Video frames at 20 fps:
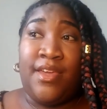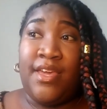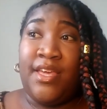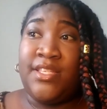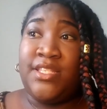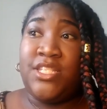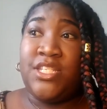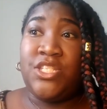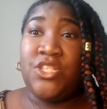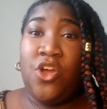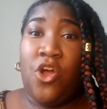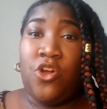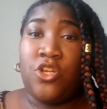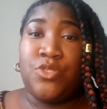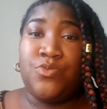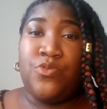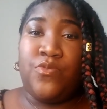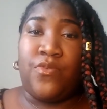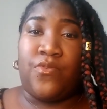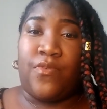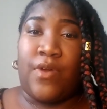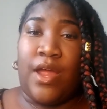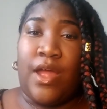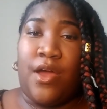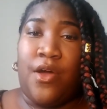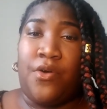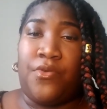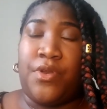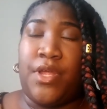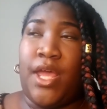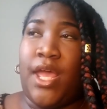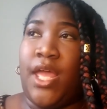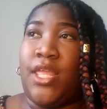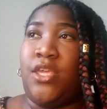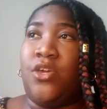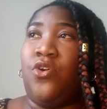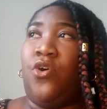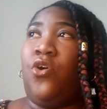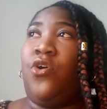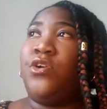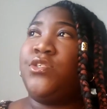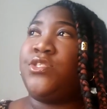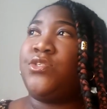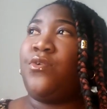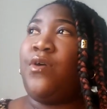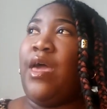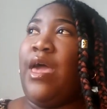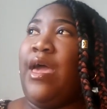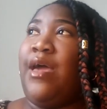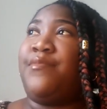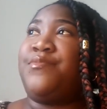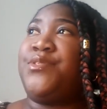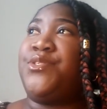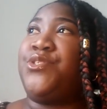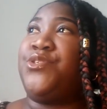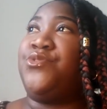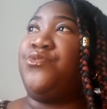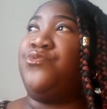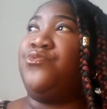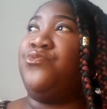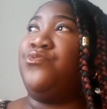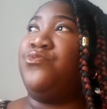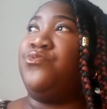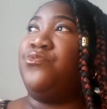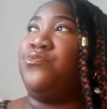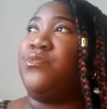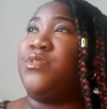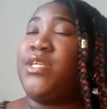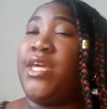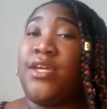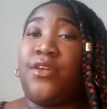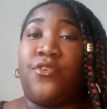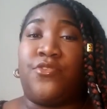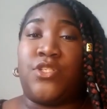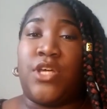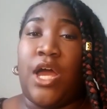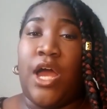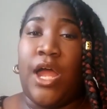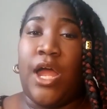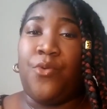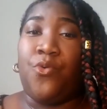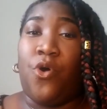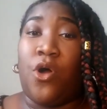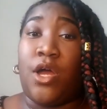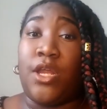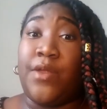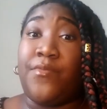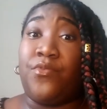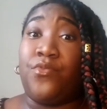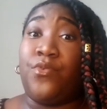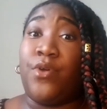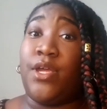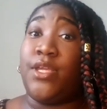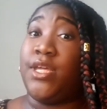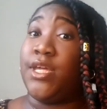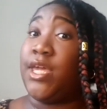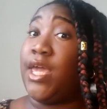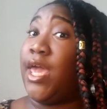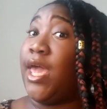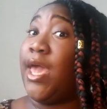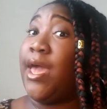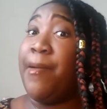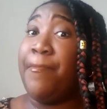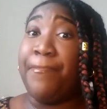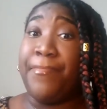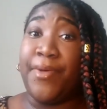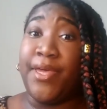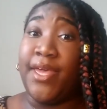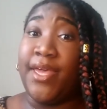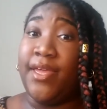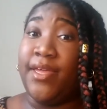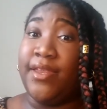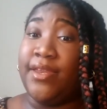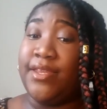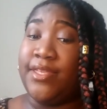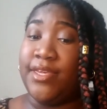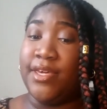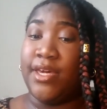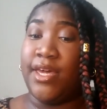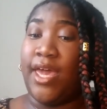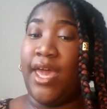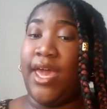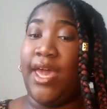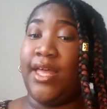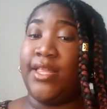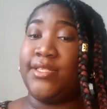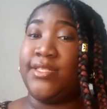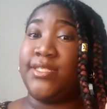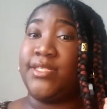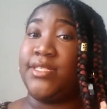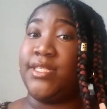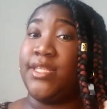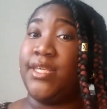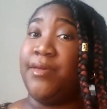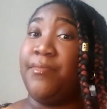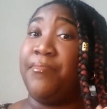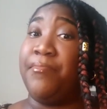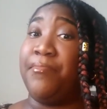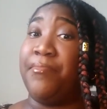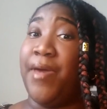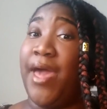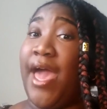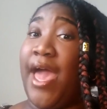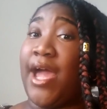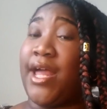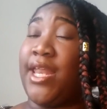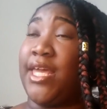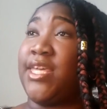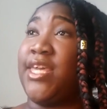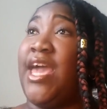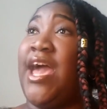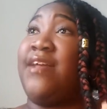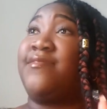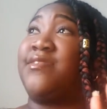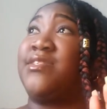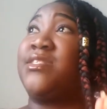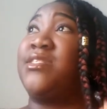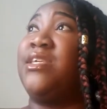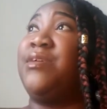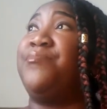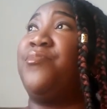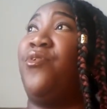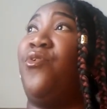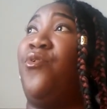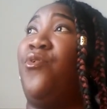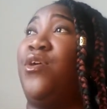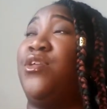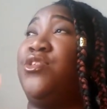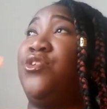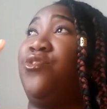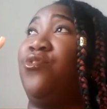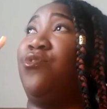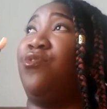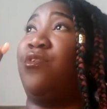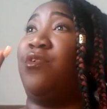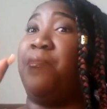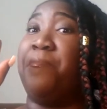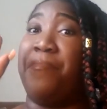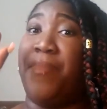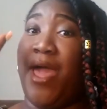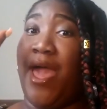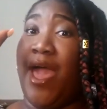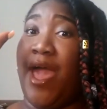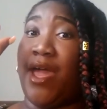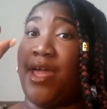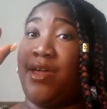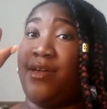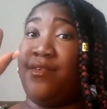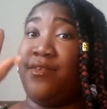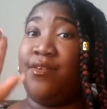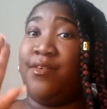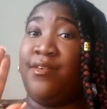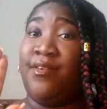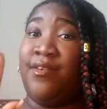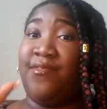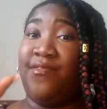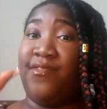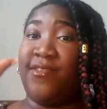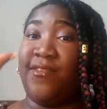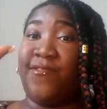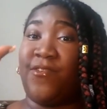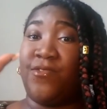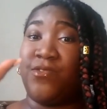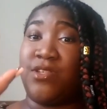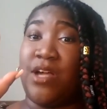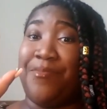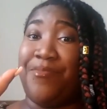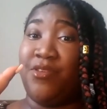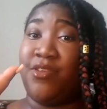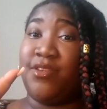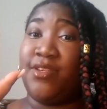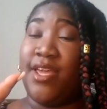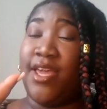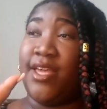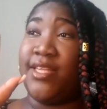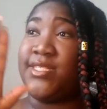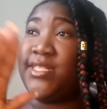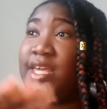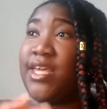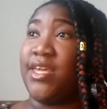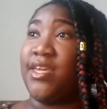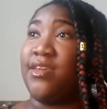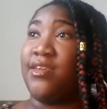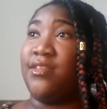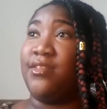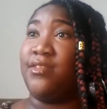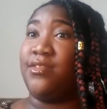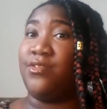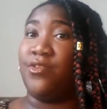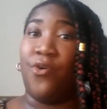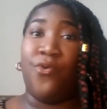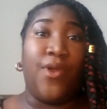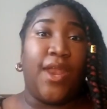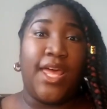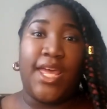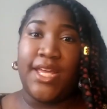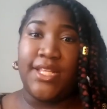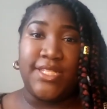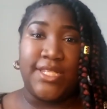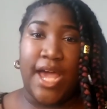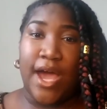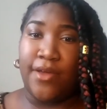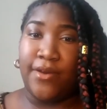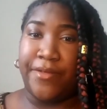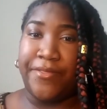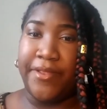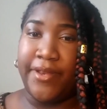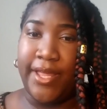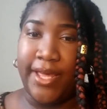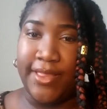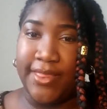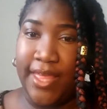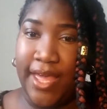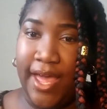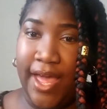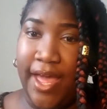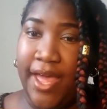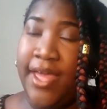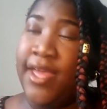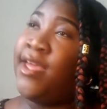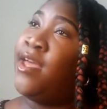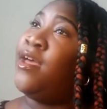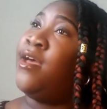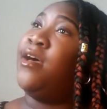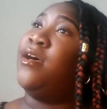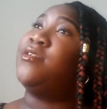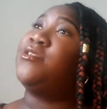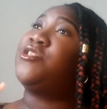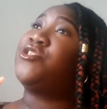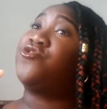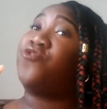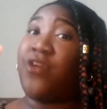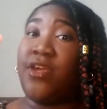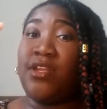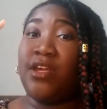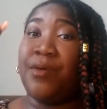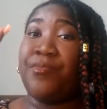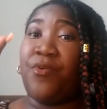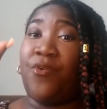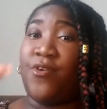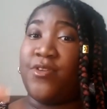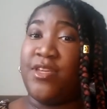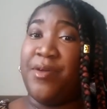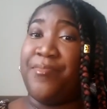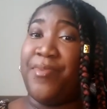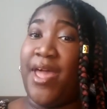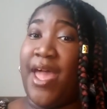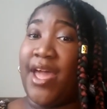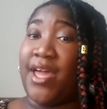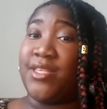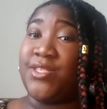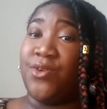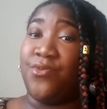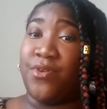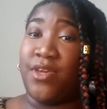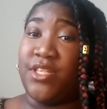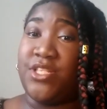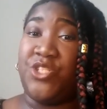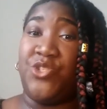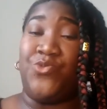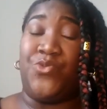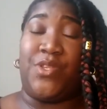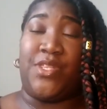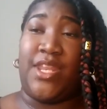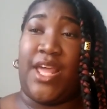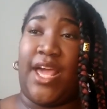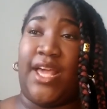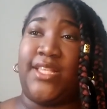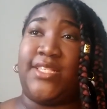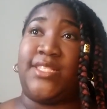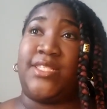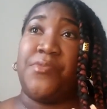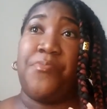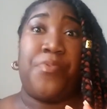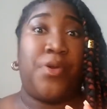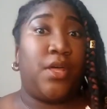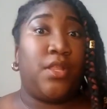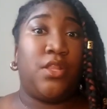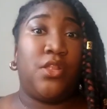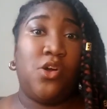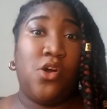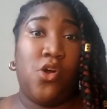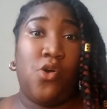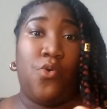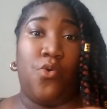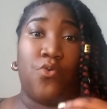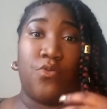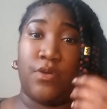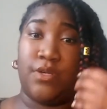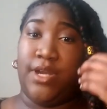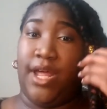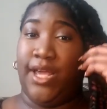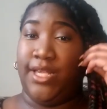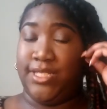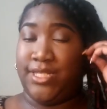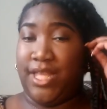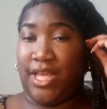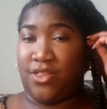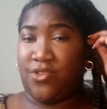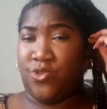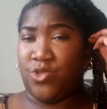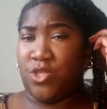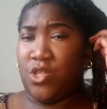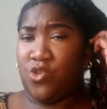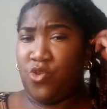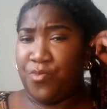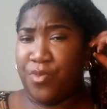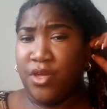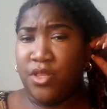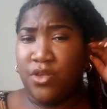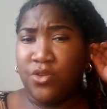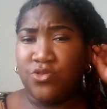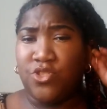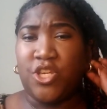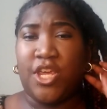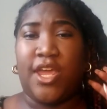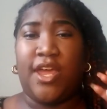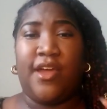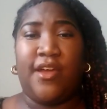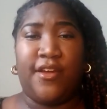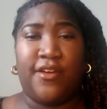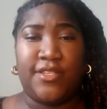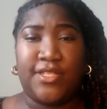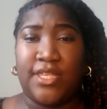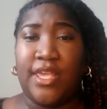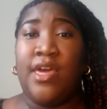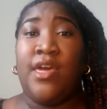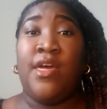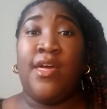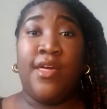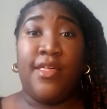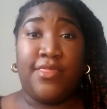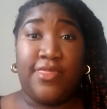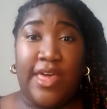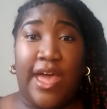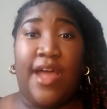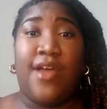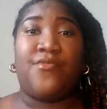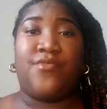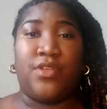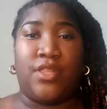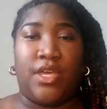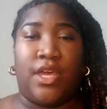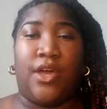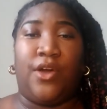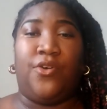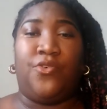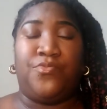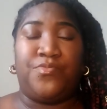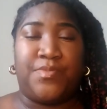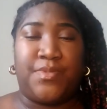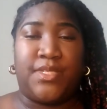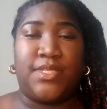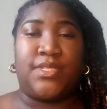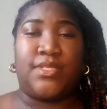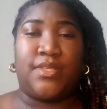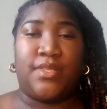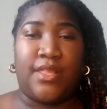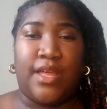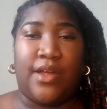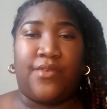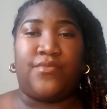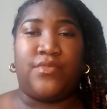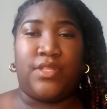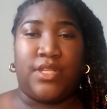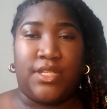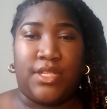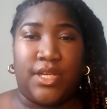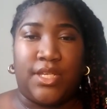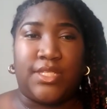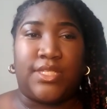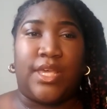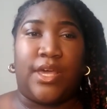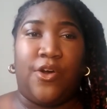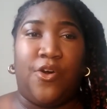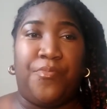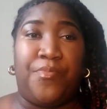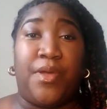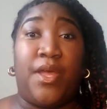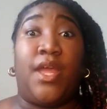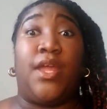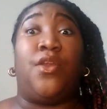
It's just hard to move around, and you also have to take your time walking everywhere. You can't bend, you can't sleep back. Like, you have to sleep on your back for the first couple of days. Like, no laying down, nothing like that. Straight up on your back. So get you a nice pillow, or a nice, like those little pillow chairs. That really helps. That really does help.